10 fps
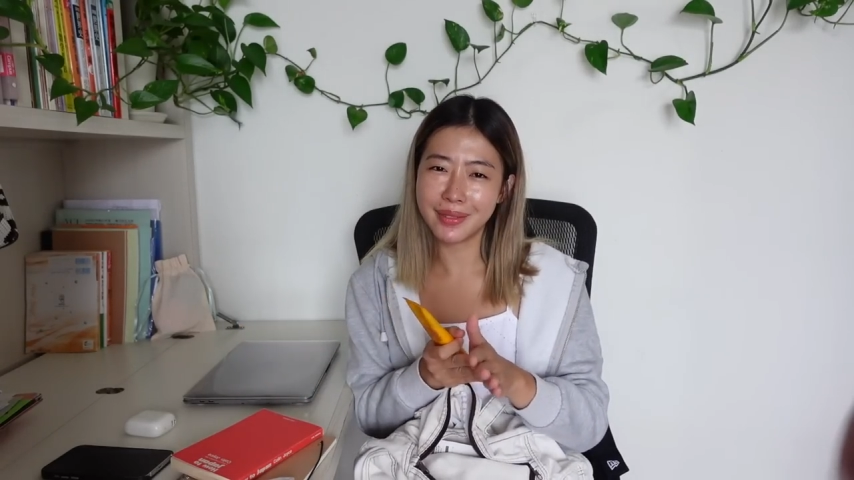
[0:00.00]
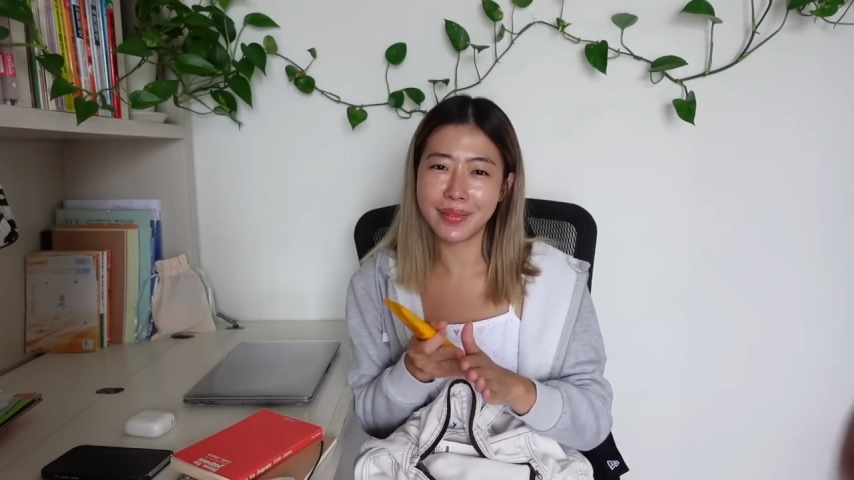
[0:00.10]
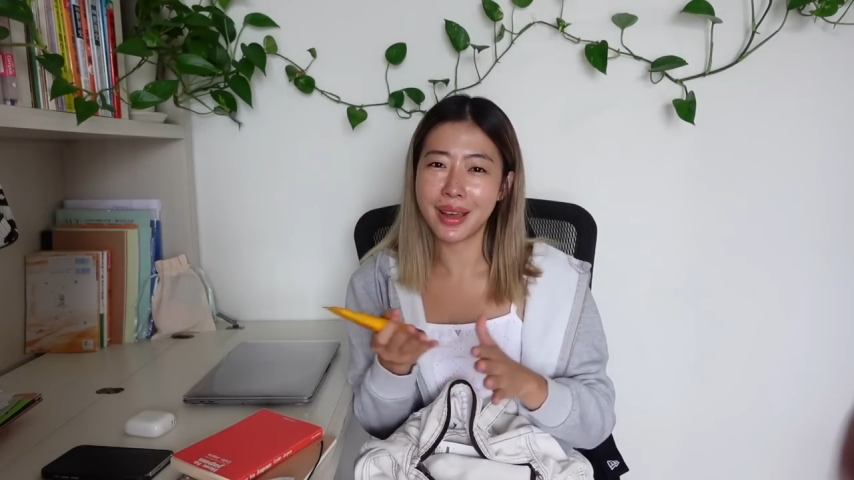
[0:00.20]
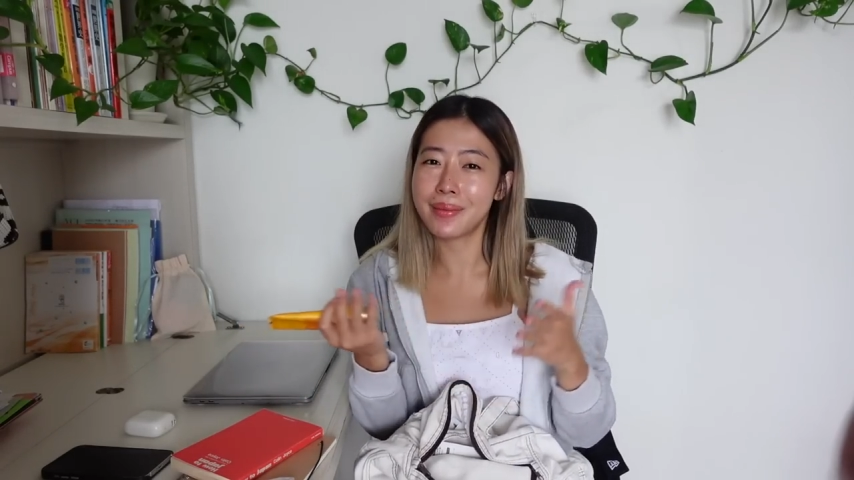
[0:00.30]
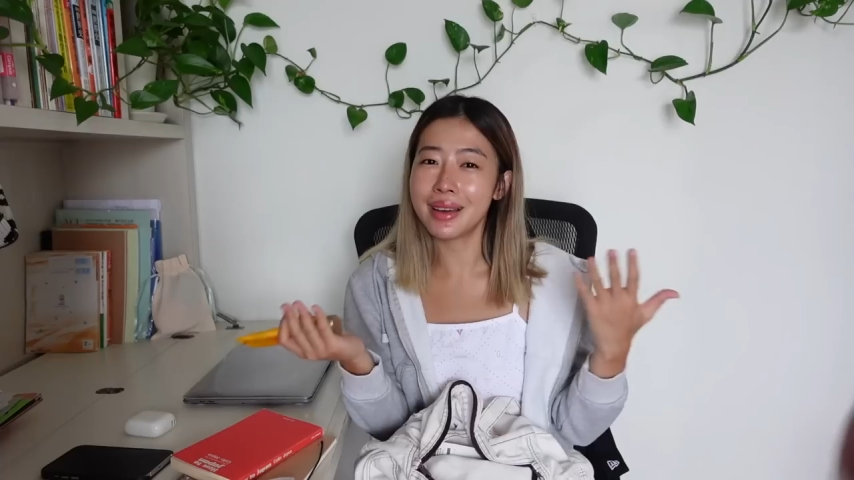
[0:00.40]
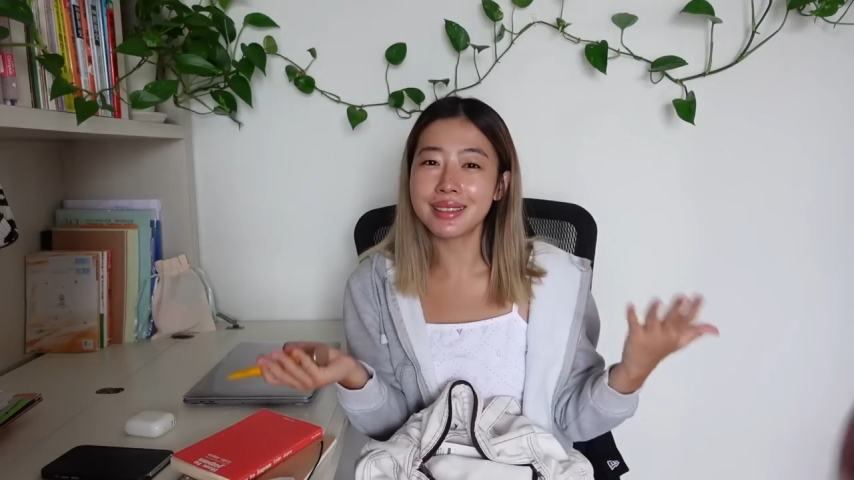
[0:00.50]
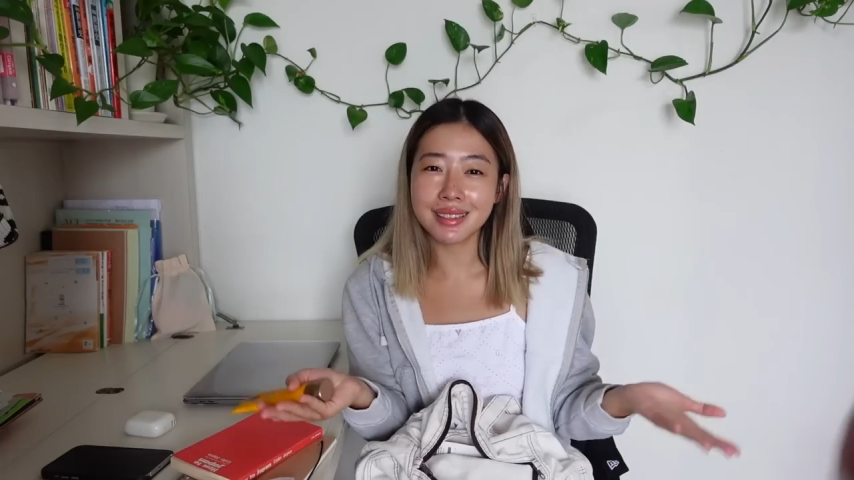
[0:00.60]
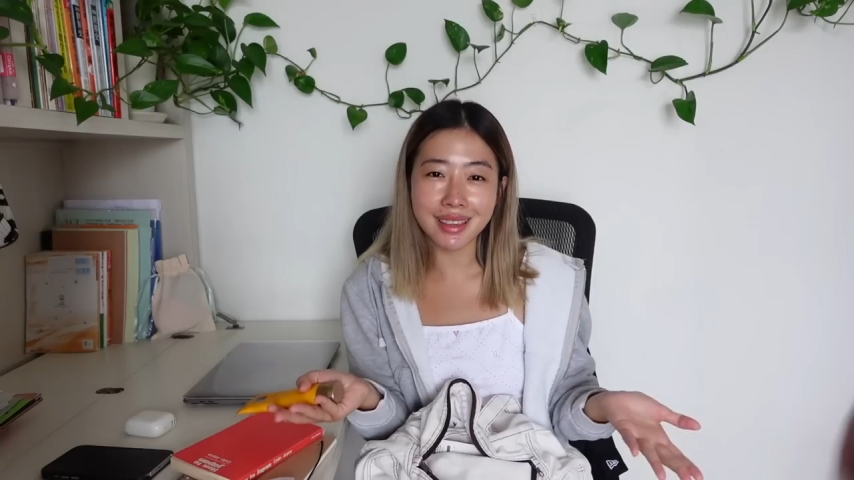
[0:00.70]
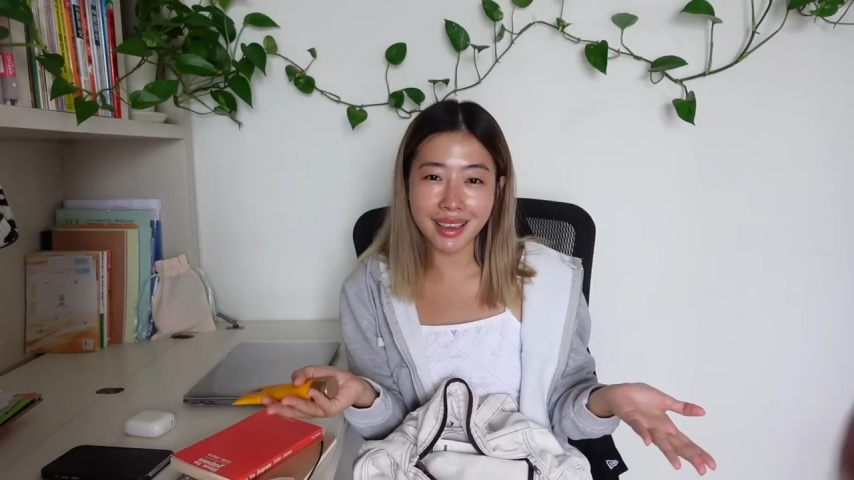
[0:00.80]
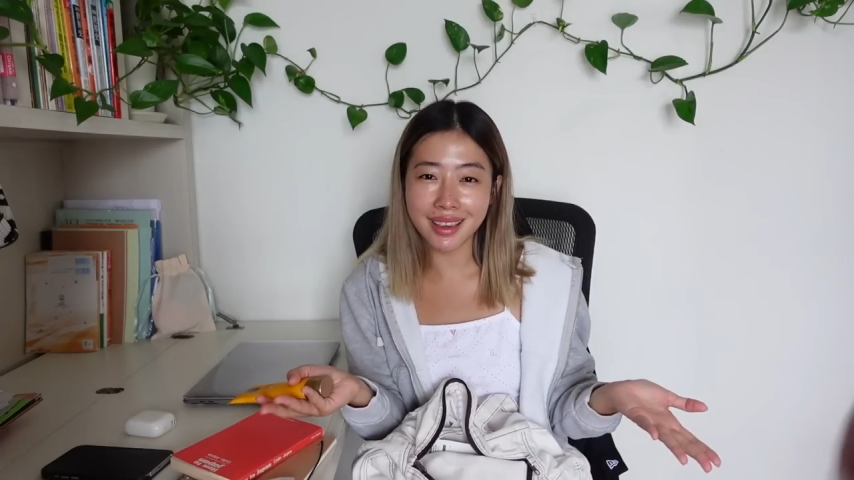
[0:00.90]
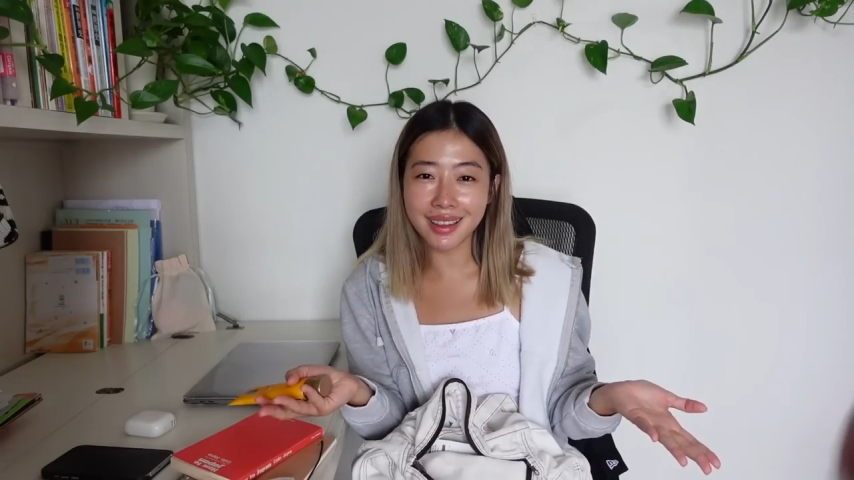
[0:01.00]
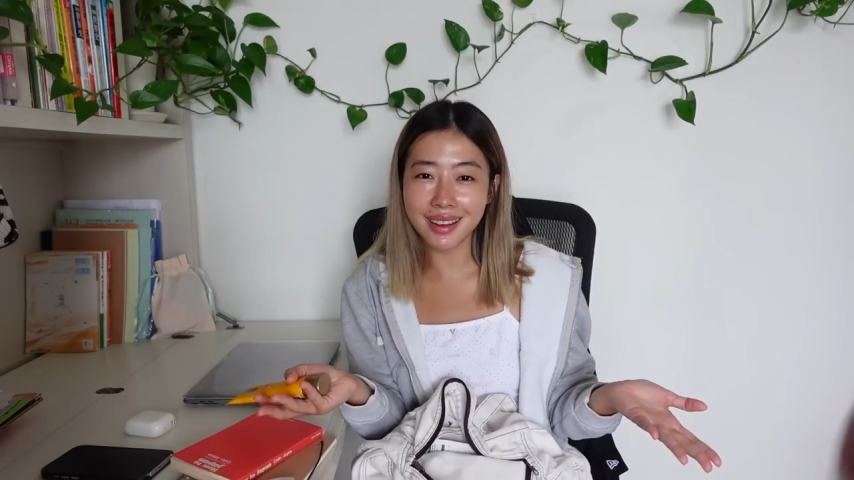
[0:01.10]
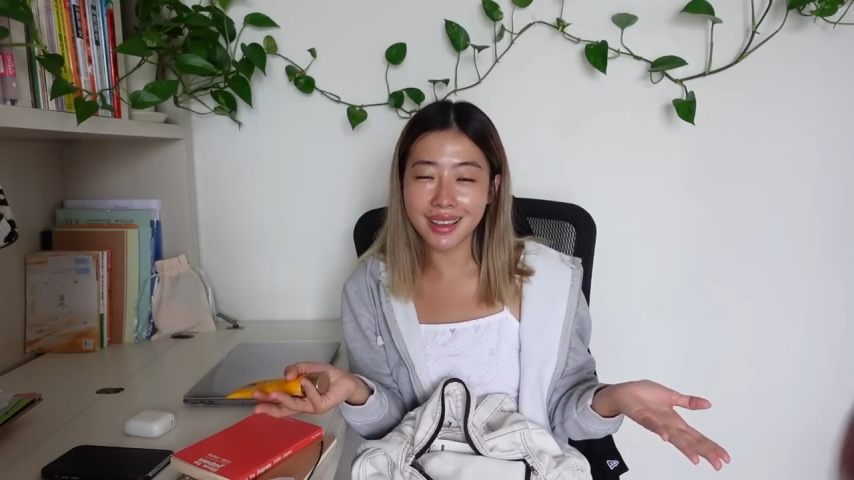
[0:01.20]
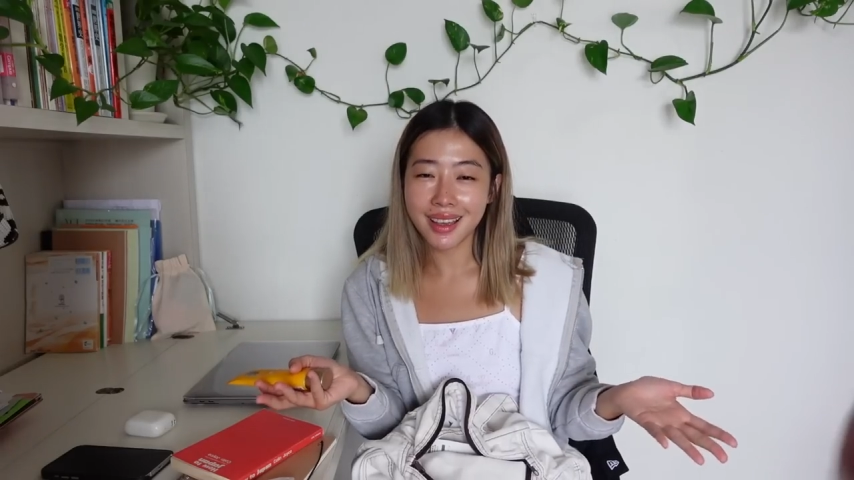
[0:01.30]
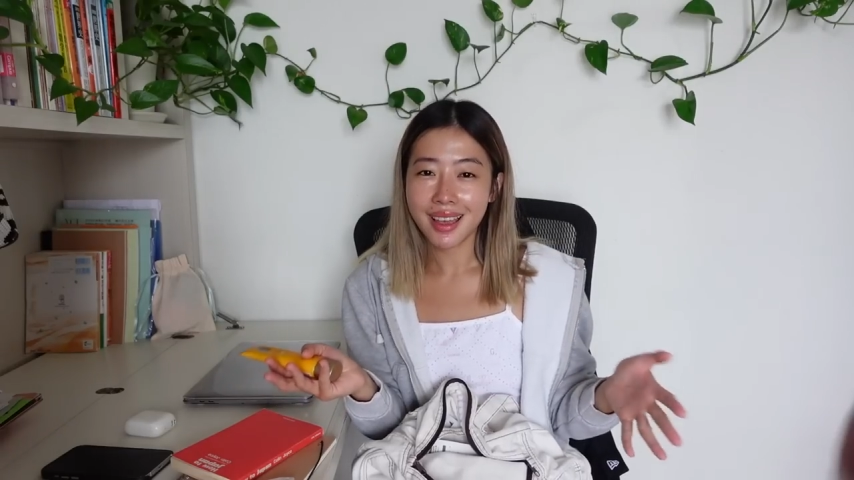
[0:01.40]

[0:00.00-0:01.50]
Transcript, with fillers: by my skin